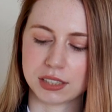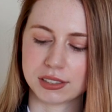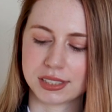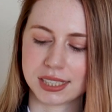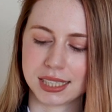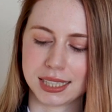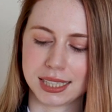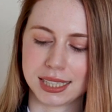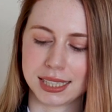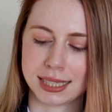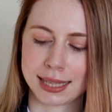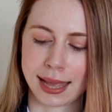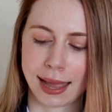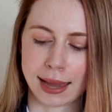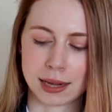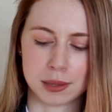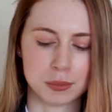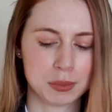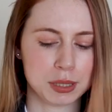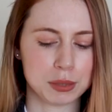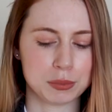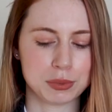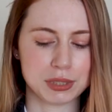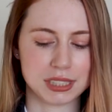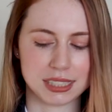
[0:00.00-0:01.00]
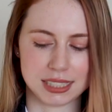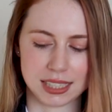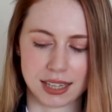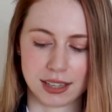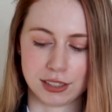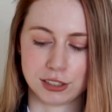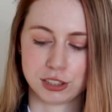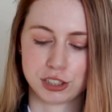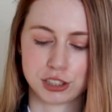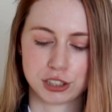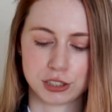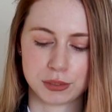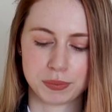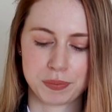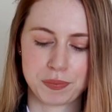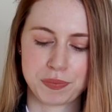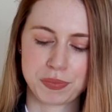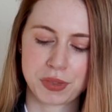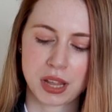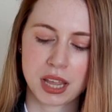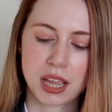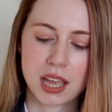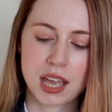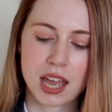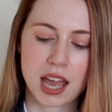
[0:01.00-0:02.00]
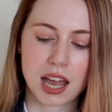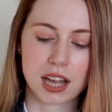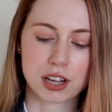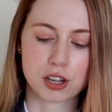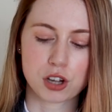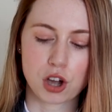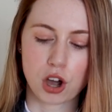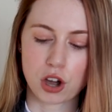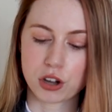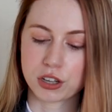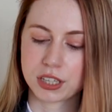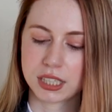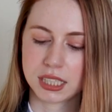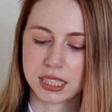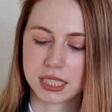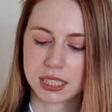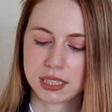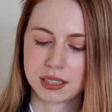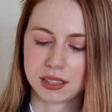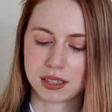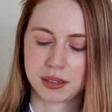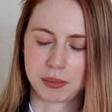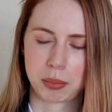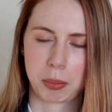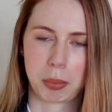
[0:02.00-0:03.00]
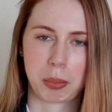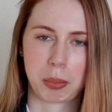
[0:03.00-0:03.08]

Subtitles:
else in the academy would touch. A cocky